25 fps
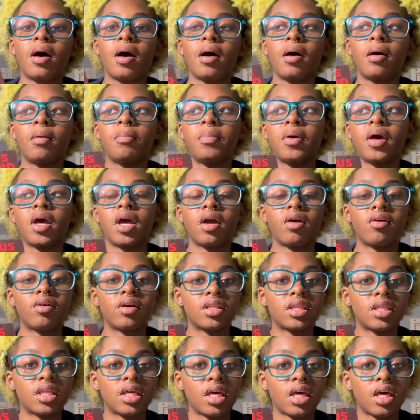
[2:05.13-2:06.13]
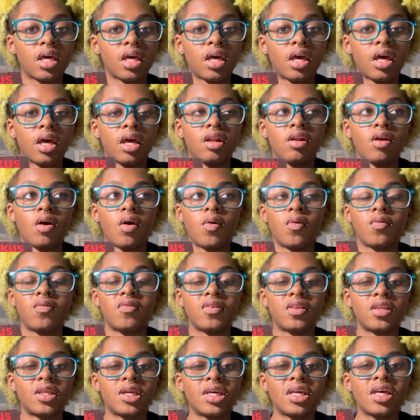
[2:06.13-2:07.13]
Apparently and
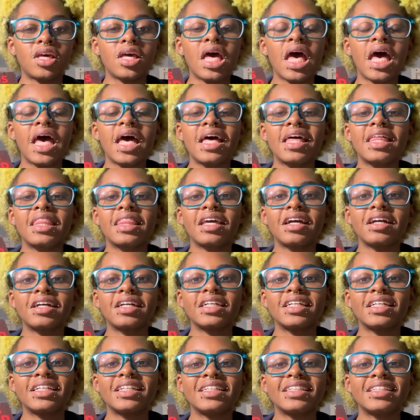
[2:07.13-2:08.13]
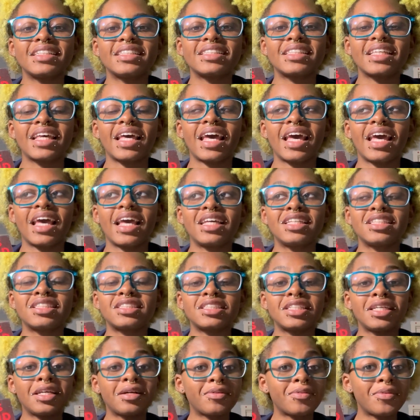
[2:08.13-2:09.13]
hopefully there is a
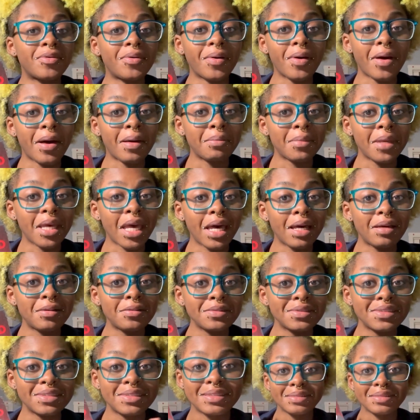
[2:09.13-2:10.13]
sequel coming out.